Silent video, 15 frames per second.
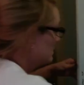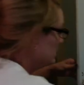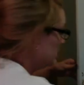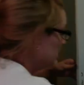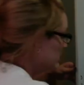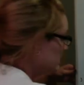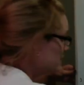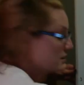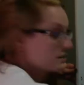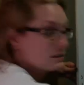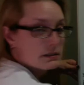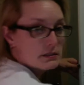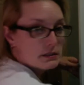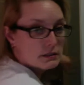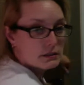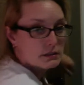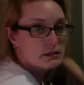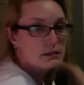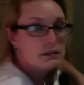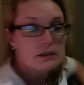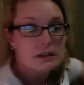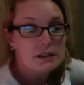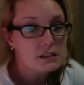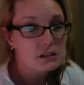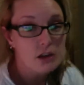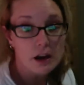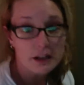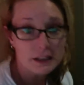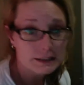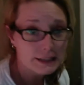This is
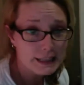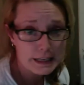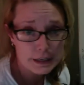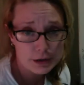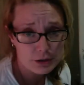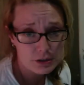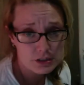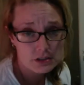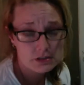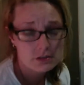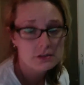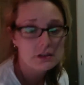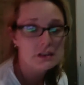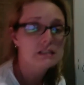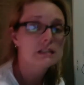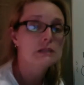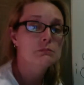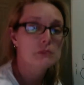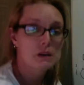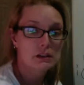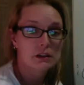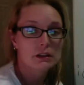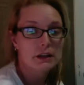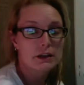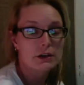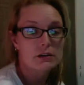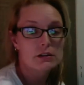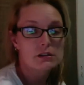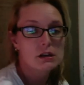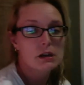not in liters, it's in
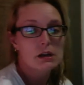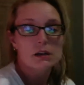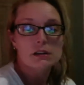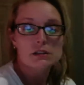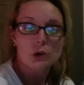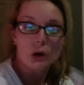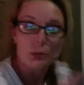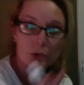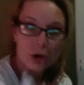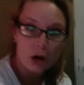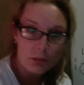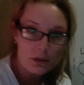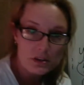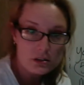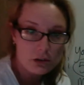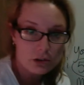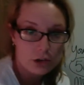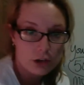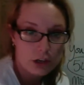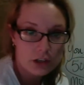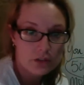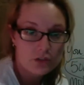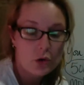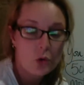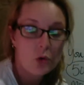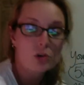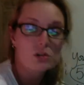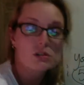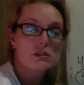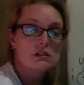milliliters. So I promise on your end of
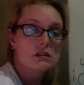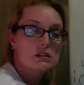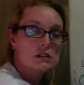course, this